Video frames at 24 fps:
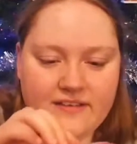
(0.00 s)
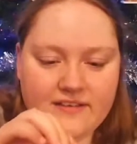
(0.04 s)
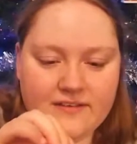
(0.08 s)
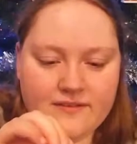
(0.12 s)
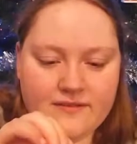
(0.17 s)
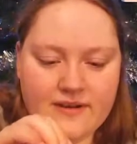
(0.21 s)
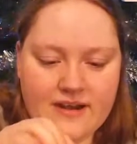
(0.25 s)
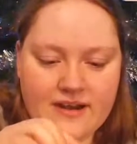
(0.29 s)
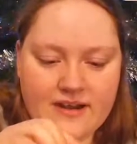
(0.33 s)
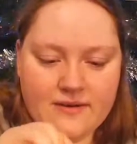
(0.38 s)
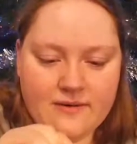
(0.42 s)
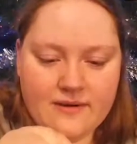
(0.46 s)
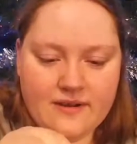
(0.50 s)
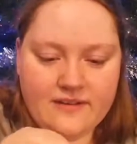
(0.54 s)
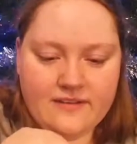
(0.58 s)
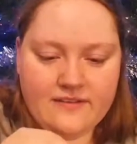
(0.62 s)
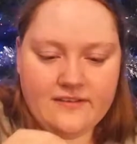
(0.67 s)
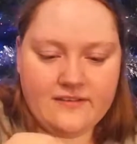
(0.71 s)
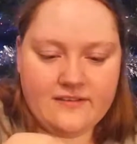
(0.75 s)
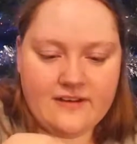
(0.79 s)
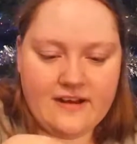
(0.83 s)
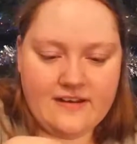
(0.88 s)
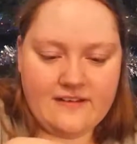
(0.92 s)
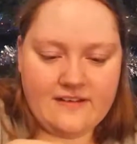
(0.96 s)
It's really quite
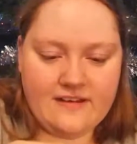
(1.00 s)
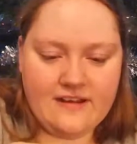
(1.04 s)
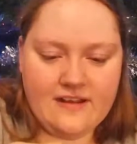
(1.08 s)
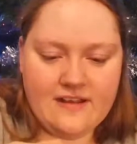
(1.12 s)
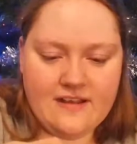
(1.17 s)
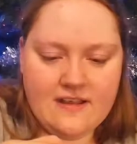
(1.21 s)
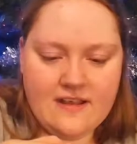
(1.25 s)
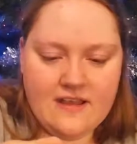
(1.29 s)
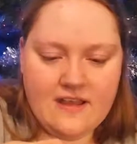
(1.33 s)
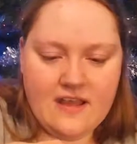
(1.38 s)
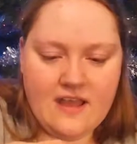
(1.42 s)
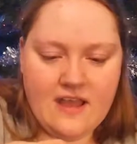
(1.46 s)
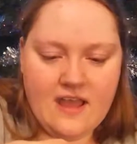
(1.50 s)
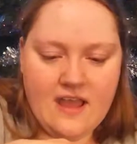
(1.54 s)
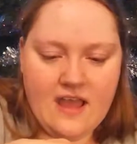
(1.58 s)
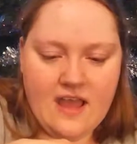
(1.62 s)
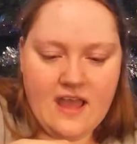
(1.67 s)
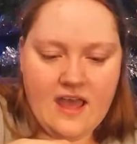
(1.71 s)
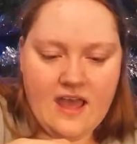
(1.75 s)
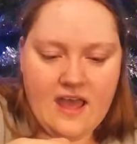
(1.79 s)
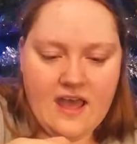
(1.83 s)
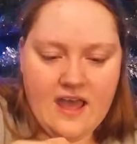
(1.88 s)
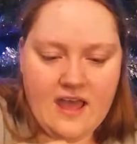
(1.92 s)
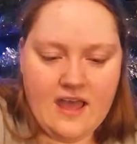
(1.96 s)
stretchy,
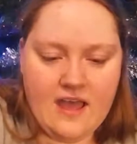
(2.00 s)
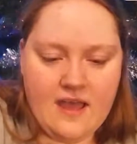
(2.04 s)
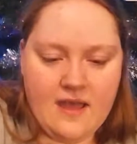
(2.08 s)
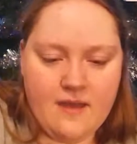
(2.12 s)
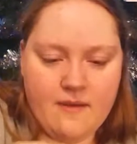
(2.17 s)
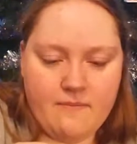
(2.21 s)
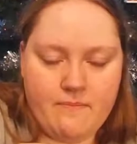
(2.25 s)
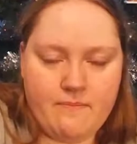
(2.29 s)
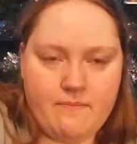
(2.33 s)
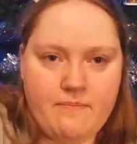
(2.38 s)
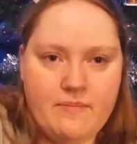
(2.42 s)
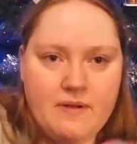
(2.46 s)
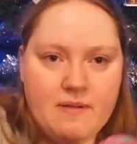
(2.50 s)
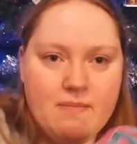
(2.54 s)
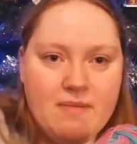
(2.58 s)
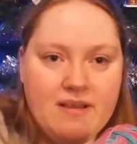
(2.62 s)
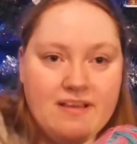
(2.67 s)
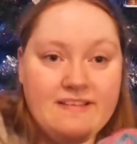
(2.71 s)
but